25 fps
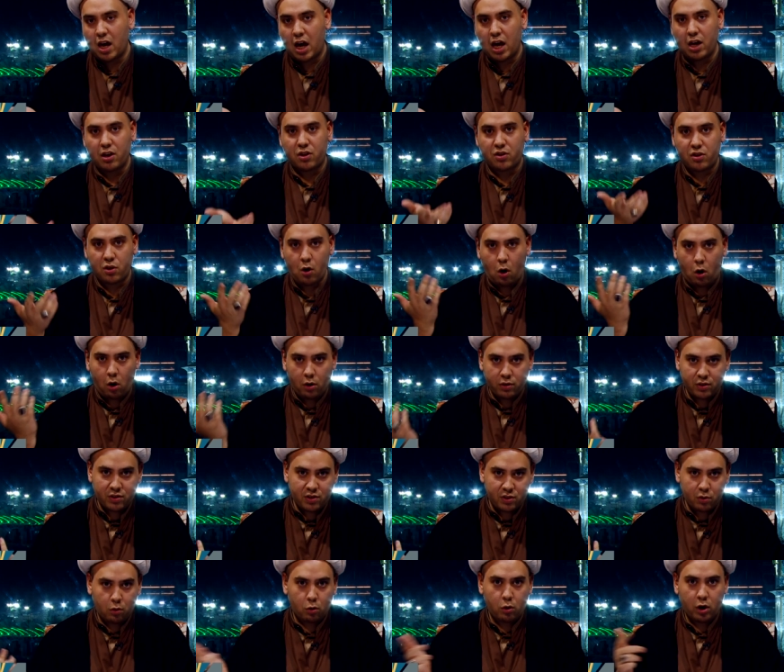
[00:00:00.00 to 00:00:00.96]
a
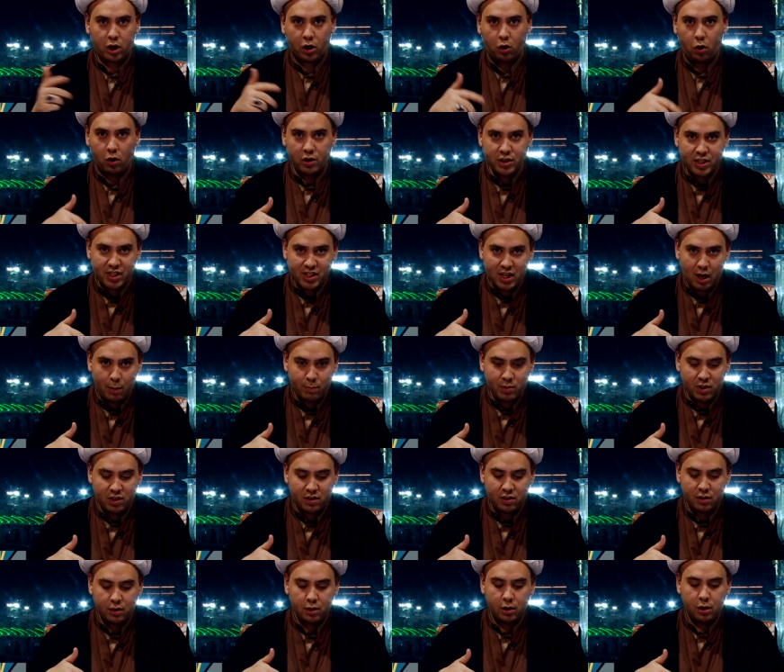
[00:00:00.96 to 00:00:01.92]
thought or a
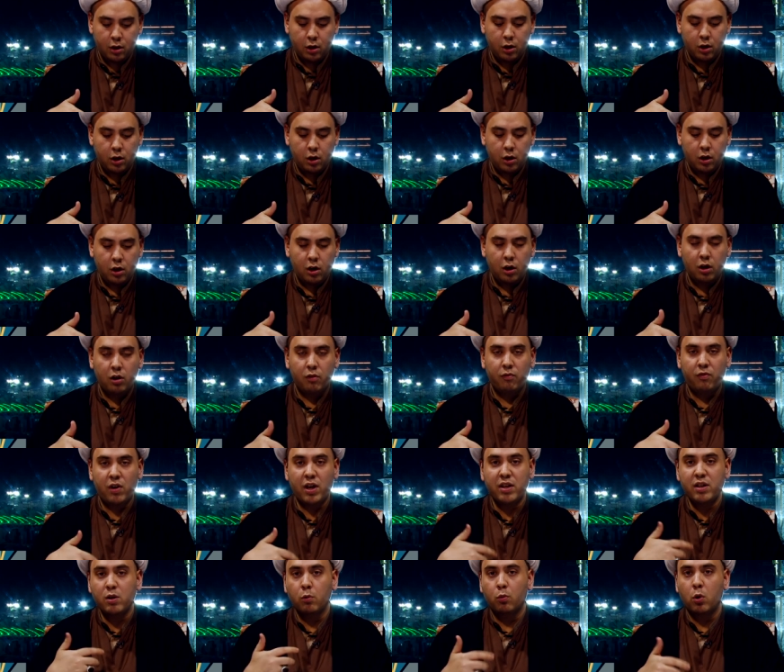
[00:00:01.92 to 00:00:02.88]
concept,
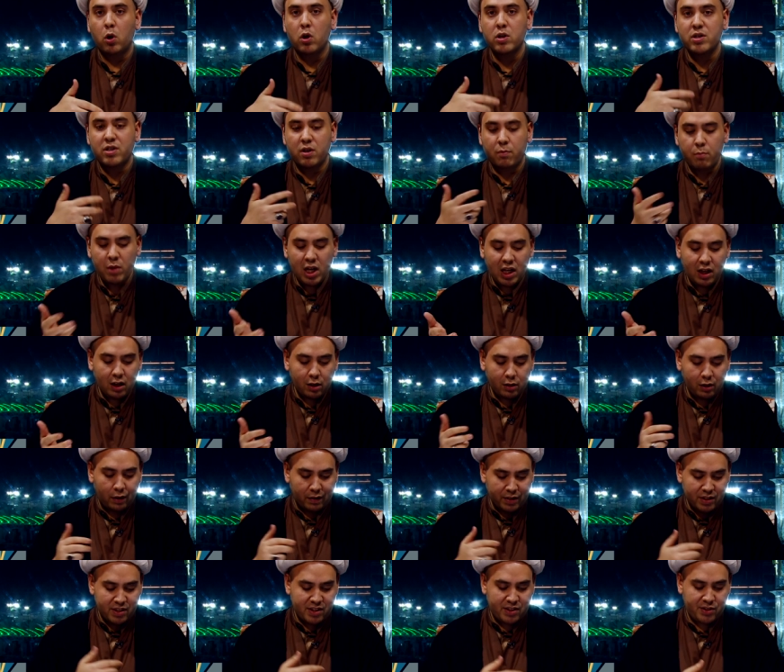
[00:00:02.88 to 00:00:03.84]
then the words are
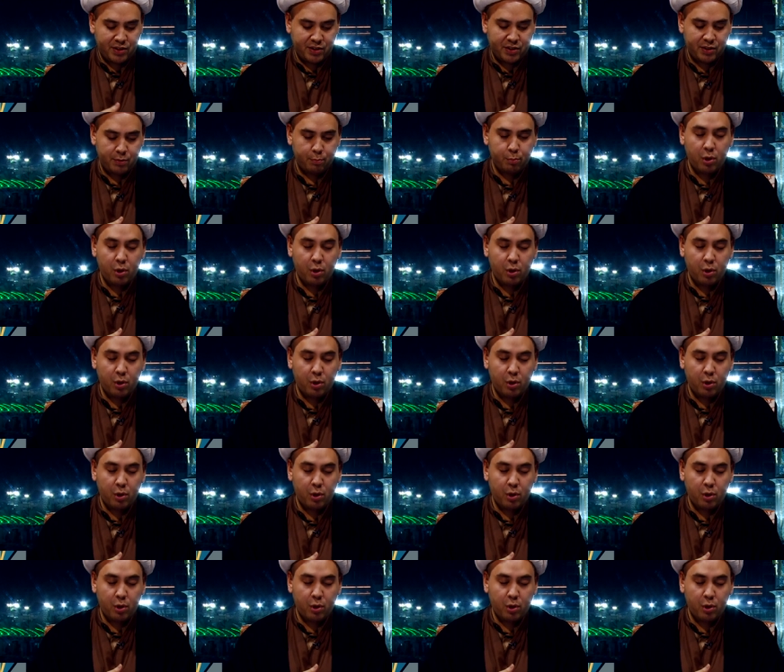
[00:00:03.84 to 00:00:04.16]
meaningless.